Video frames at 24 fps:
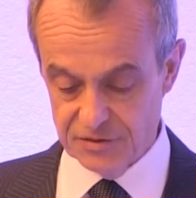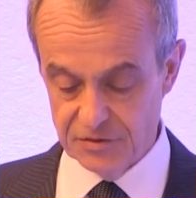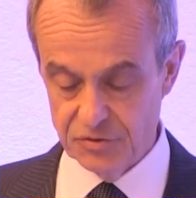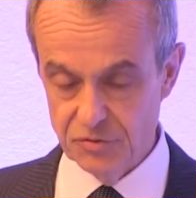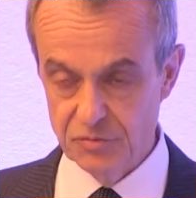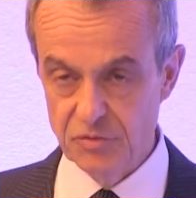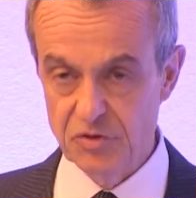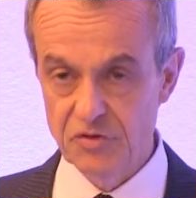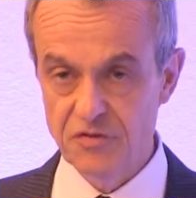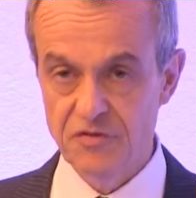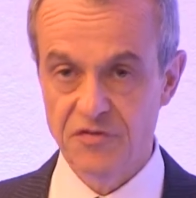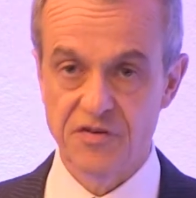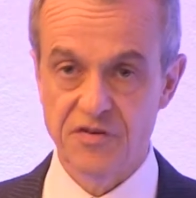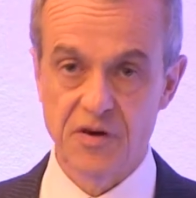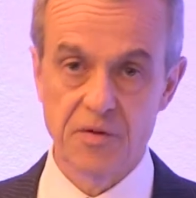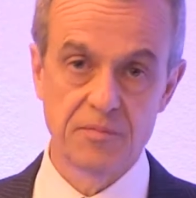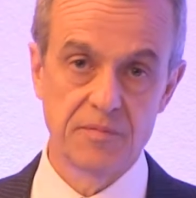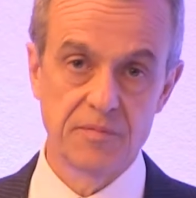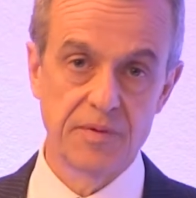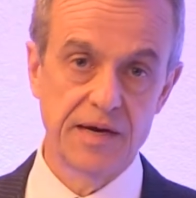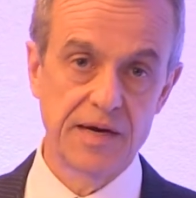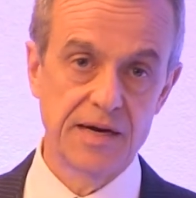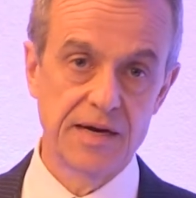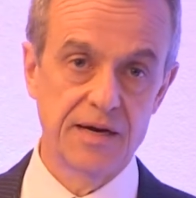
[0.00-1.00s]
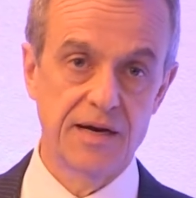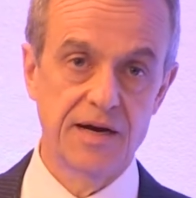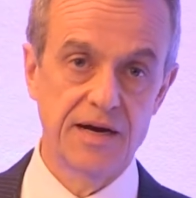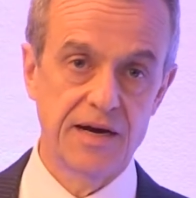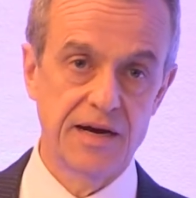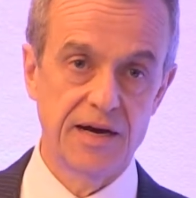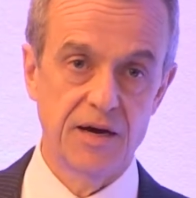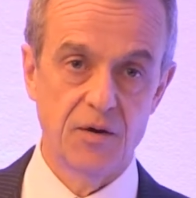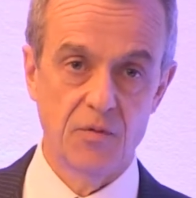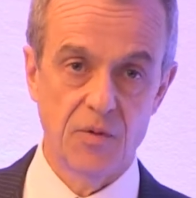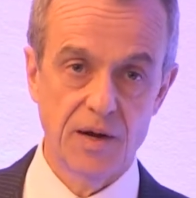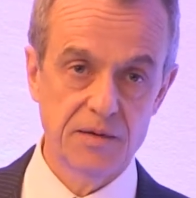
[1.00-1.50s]
to move from
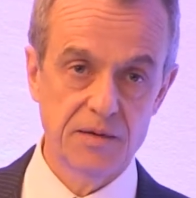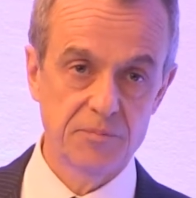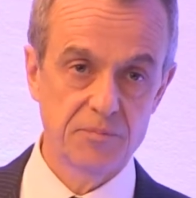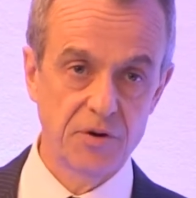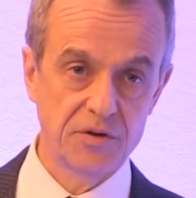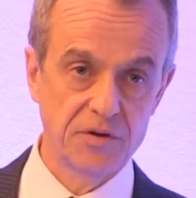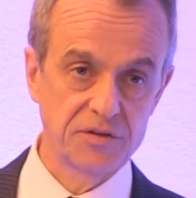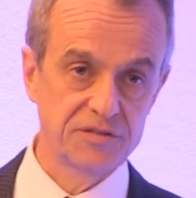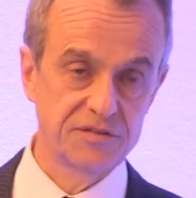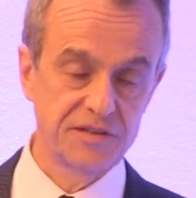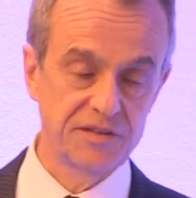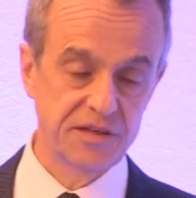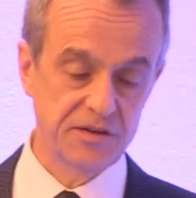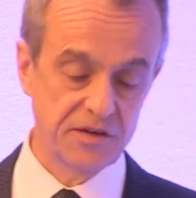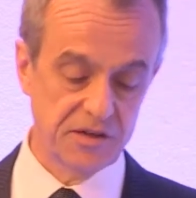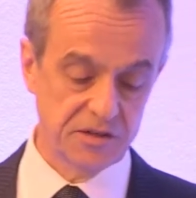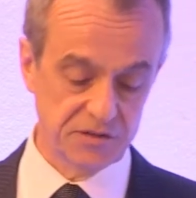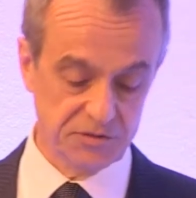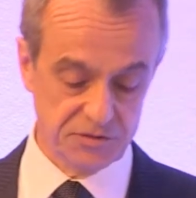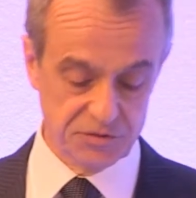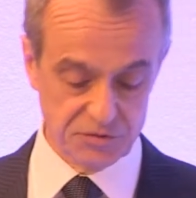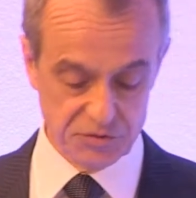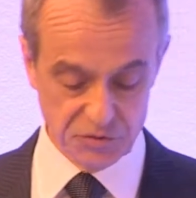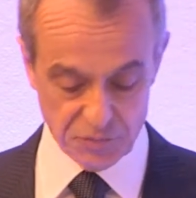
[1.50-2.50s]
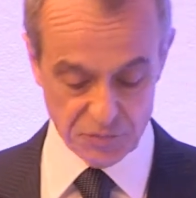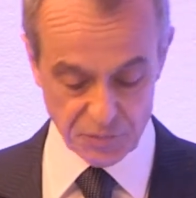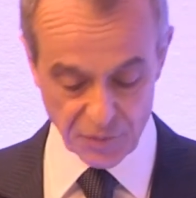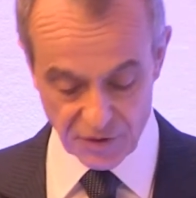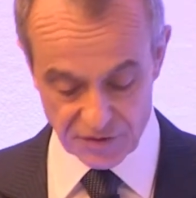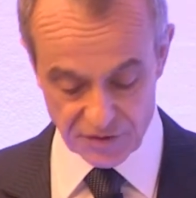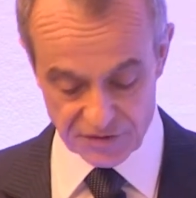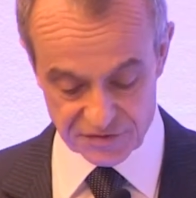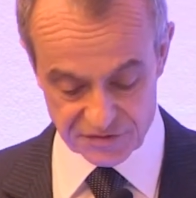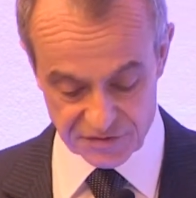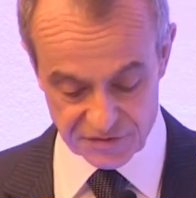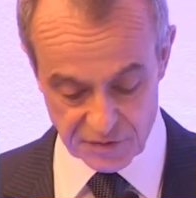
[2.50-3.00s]
1.0 to
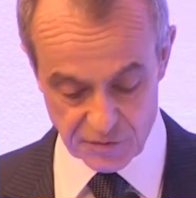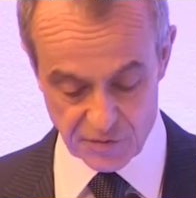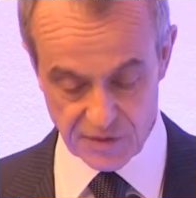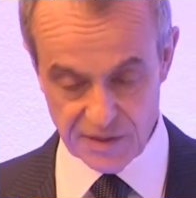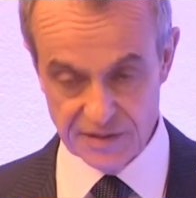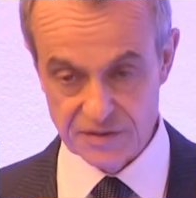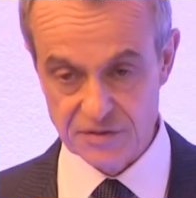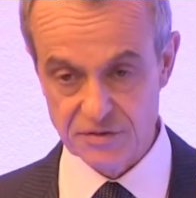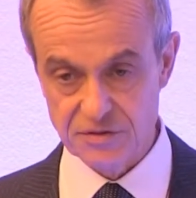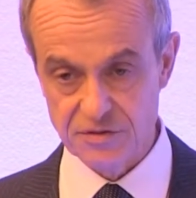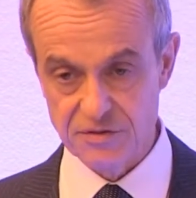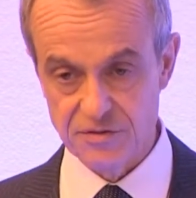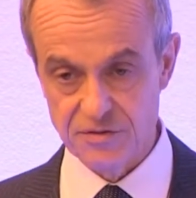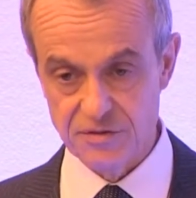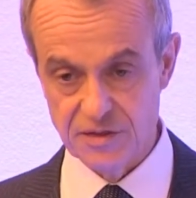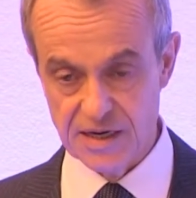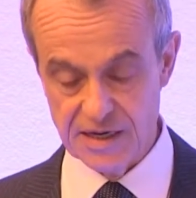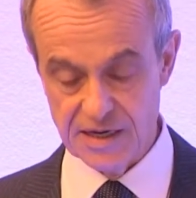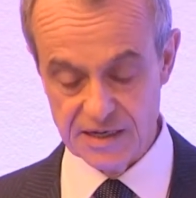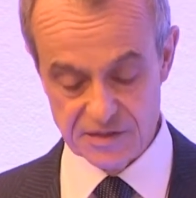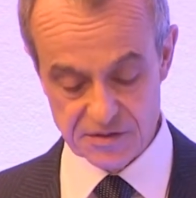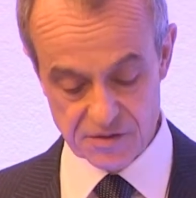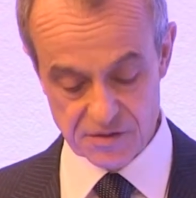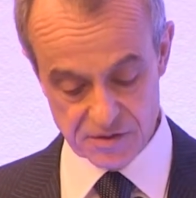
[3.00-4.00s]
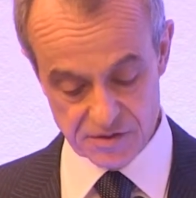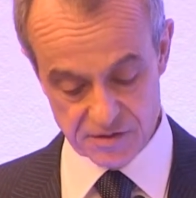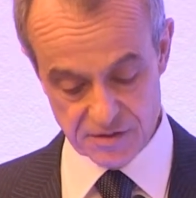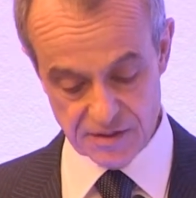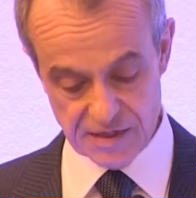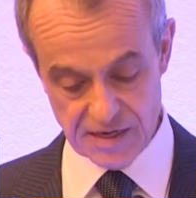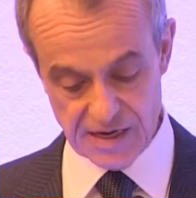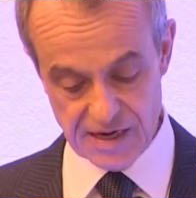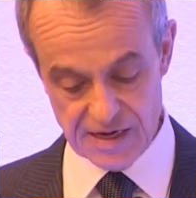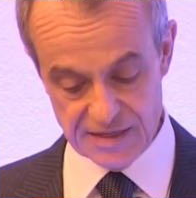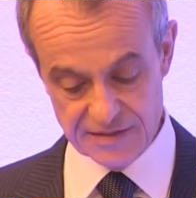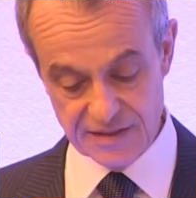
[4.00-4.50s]
2.0 and to grow
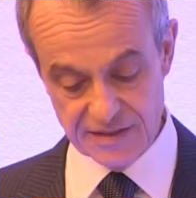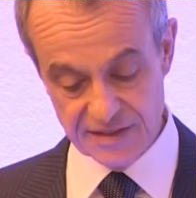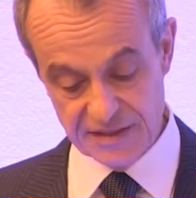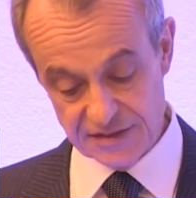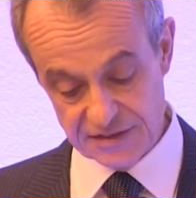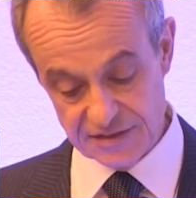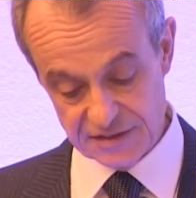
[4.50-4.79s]
the